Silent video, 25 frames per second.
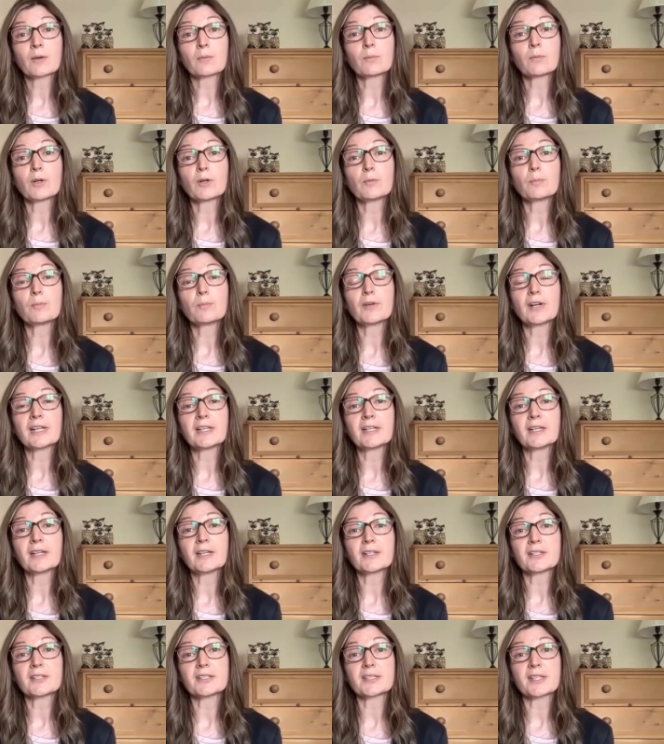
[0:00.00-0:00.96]
will bring
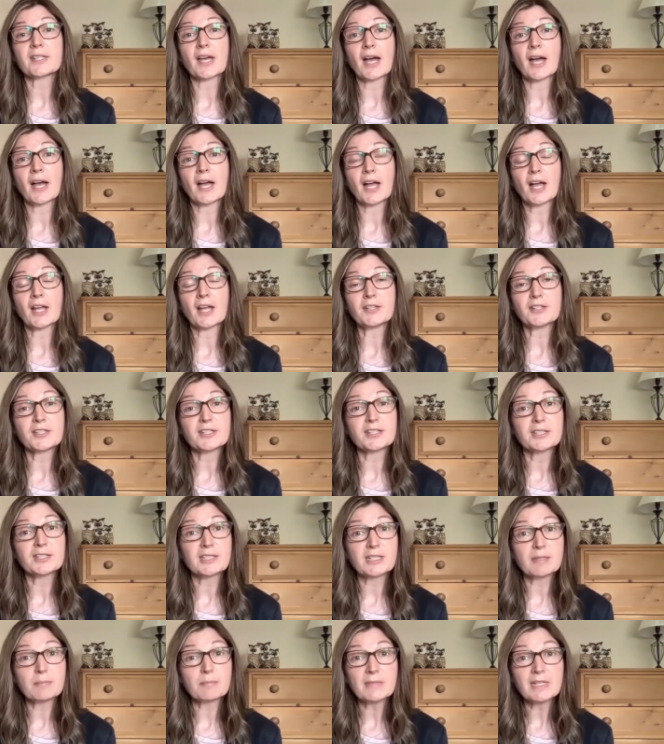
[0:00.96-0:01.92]
us uh, and
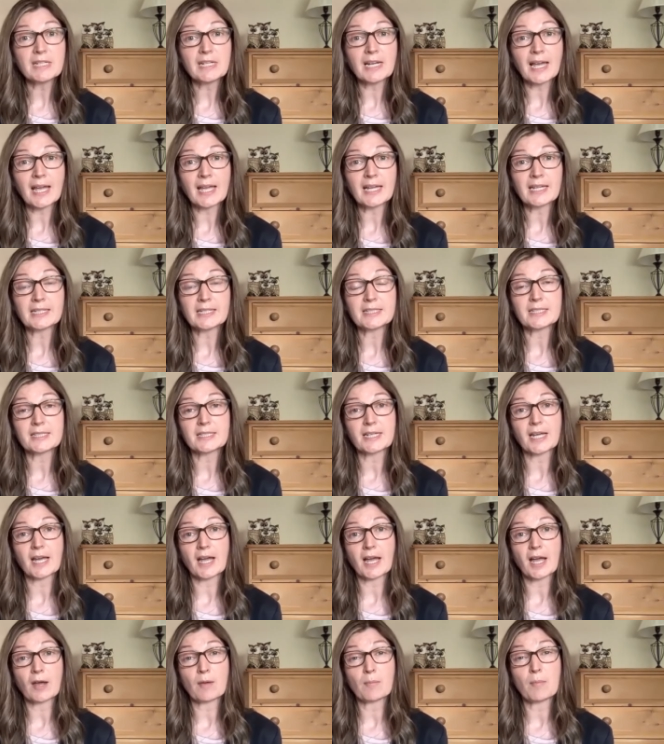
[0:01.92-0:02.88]
stimulate
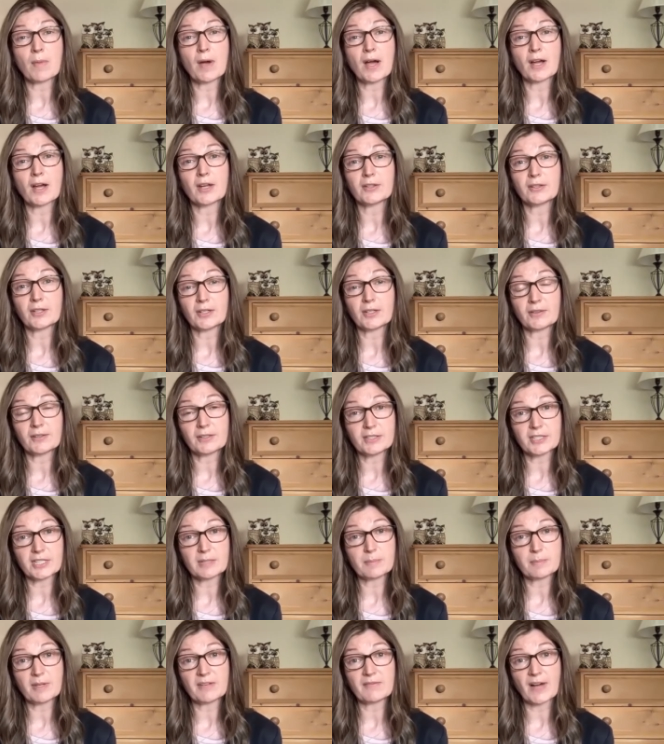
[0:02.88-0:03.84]
um, the, the
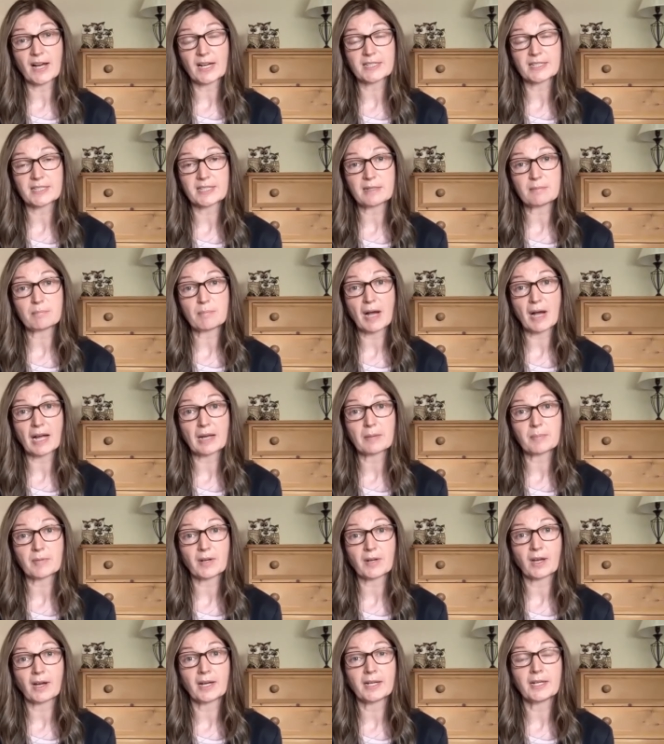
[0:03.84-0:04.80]
tb vaccine
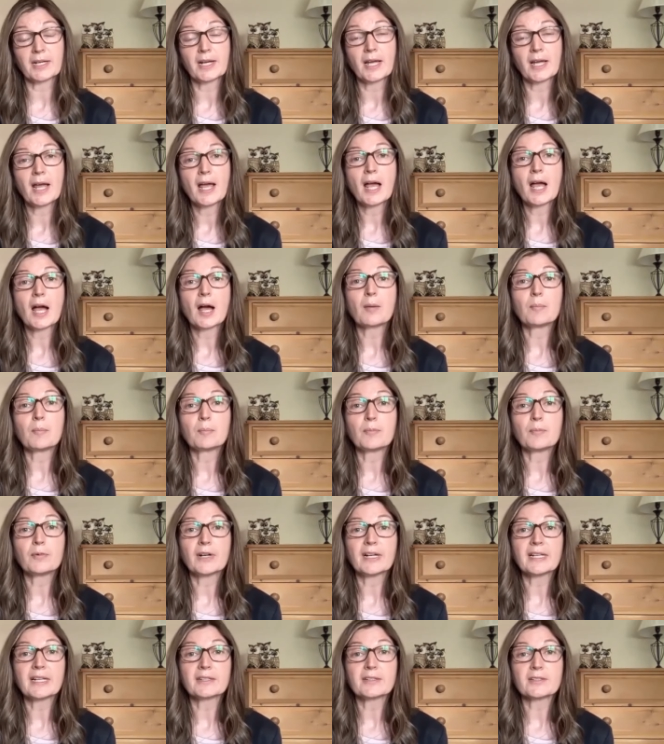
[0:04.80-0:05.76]
pipeline and
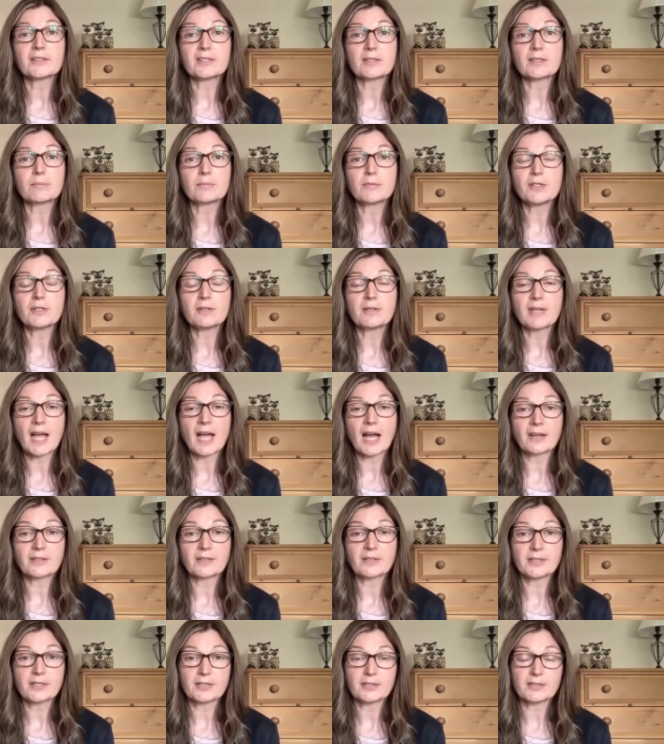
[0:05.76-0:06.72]
bring us some new
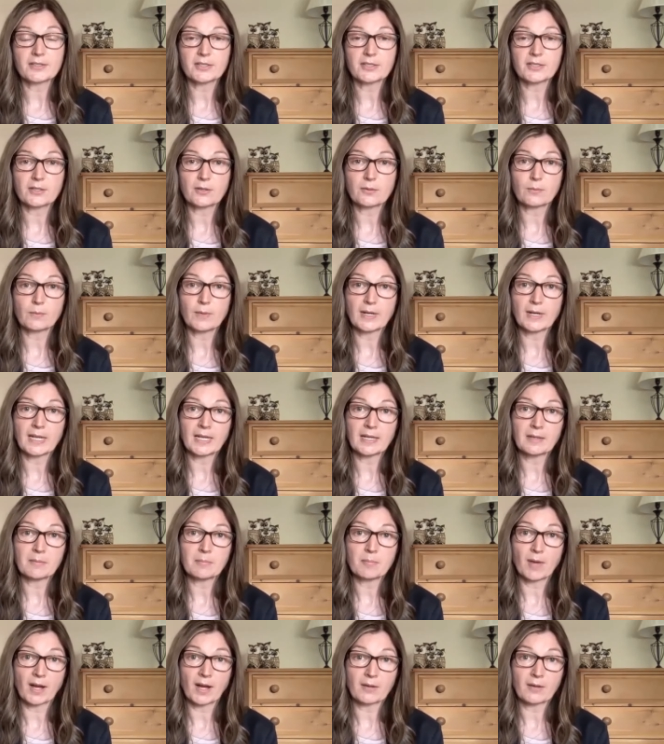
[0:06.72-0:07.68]
candidates that we
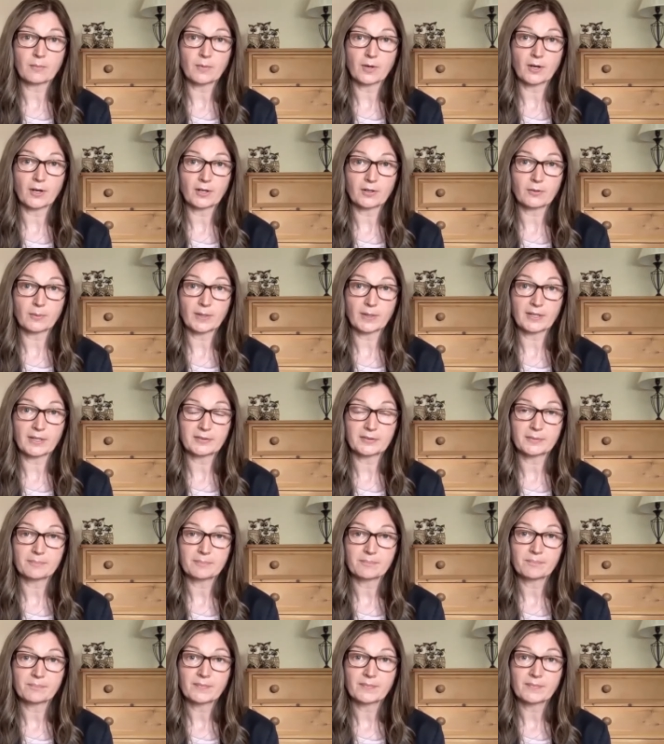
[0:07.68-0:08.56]
might work with